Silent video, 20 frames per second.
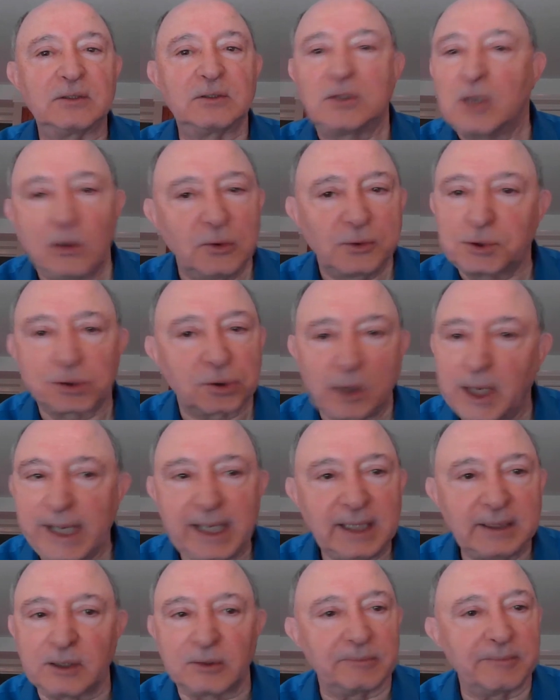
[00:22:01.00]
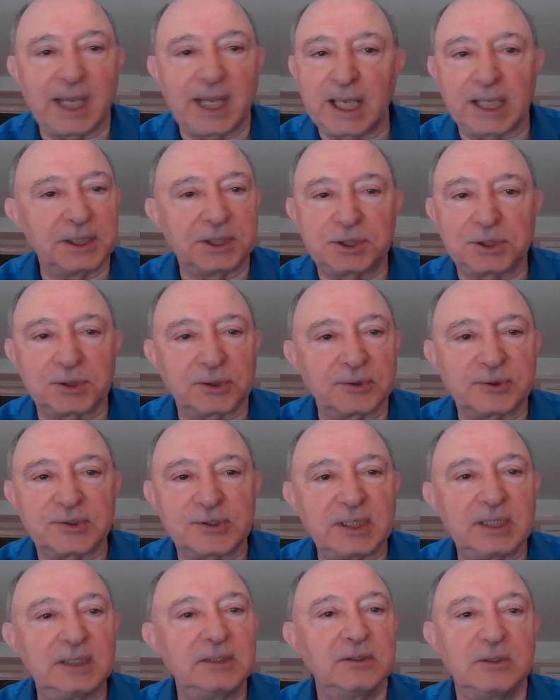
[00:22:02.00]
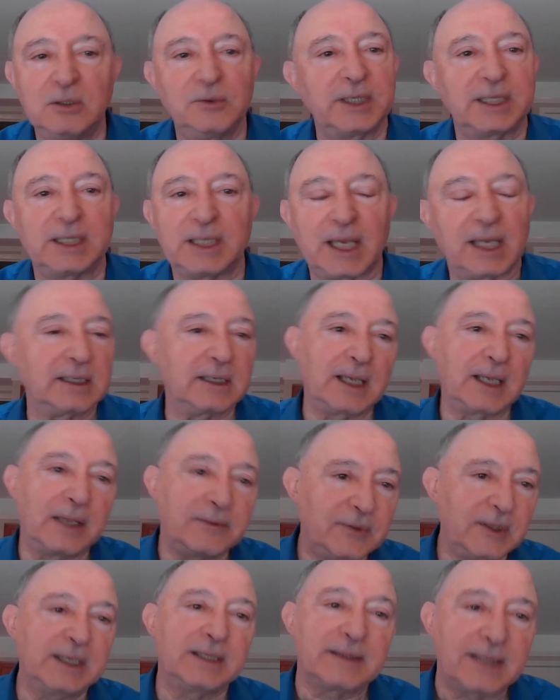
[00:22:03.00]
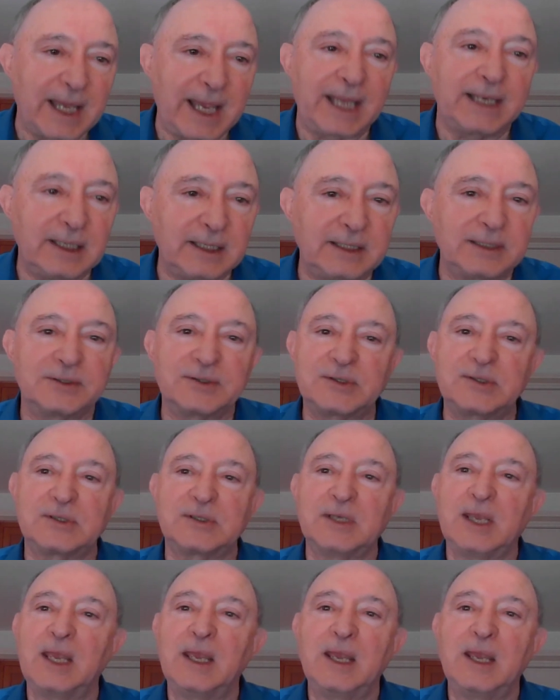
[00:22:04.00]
don't train their managers in doing that. And I think that's